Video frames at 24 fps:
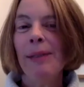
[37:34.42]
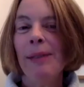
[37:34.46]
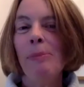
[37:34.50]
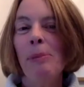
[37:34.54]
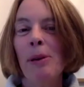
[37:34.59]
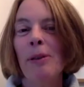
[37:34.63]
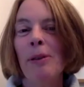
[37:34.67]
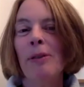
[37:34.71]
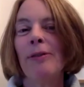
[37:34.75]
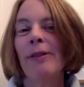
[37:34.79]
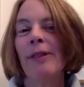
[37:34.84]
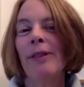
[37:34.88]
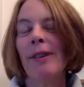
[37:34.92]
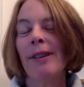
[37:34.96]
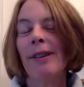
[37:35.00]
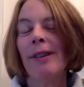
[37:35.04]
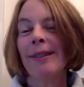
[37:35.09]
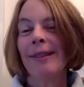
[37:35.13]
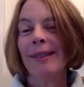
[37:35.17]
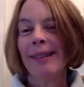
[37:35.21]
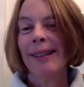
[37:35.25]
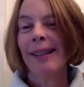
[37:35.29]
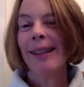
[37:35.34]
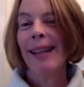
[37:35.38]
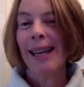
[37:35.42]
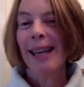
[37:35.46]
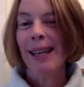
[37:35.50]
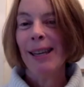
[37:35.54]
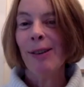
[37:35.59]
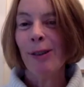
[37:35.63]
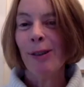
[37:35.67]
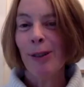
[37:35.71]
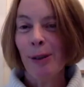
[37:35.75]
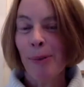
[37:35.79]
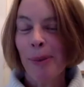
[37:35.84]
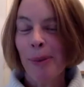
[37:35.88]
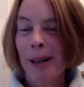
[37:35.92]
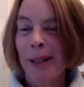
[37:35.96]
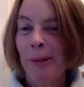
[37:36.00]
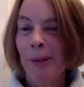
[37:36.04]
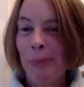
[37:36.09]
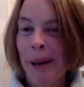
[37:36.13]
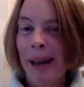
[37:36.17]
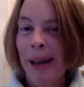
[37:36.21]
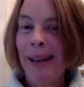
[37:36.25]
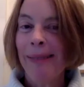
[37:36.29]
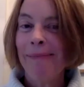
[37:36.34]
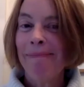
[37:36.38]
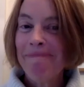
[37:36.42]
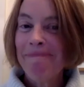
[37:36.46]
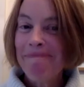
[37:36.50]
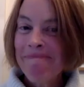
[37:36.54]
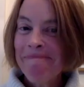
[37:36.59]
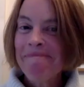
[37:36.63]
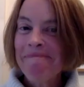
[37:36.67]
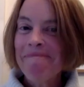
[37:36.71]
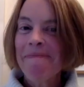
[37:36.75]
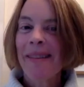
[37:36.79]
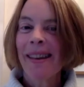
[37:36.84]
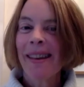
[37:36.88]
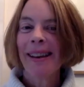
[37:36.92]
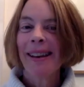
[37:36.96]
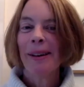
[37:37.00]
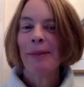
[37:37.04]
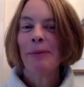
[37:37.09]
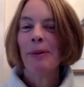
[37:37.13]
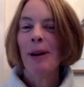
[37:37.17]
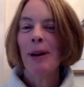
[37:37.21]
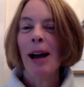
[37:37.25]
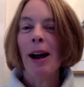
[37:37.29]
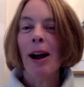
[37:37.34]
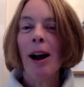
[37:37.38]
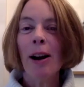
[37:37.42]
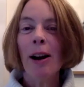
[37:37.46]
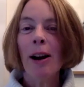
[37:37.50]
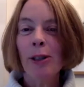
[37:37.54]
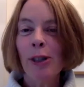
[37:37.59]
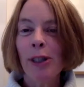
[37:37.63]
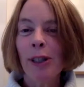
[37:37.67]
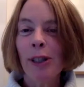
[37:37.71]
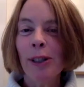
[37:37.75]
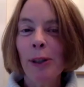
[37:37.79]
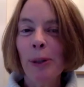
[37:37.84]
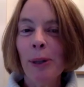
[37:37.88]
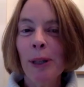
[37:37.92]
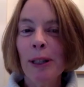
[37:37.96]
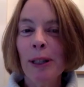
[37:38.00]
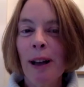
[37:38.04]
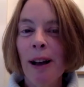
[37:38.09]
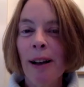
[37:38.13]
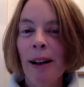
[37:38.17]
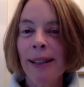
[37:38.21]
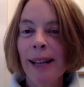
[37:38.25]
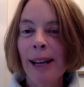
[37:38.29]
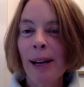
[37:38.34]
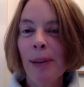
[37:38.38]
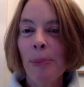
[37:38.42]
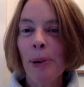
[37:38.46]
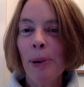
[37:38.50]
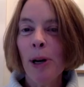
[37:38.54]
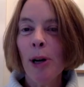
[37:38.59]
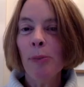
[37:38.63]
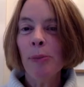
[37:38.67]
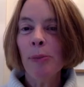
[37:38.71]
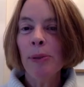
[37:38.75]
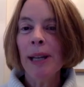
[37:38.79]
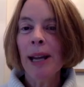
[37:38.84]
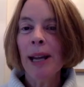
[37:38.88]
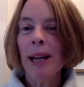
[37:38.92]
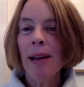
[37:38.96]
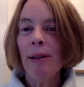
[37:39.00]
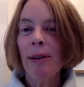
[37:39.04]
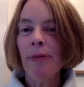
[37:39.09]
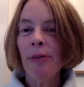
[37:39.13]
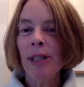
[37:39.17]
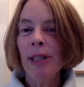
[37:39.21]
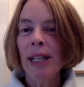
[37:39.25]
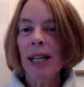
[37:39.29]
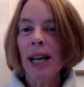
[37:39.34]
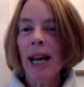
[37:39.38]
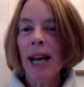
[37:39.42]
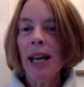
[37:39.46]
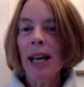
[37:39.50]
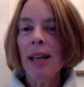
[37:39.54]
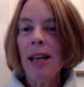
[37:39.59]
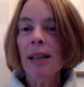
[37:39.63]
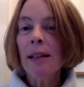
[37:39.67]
beautiful. Thank you so much, Ben. Are you still doing lockdown poems now every day?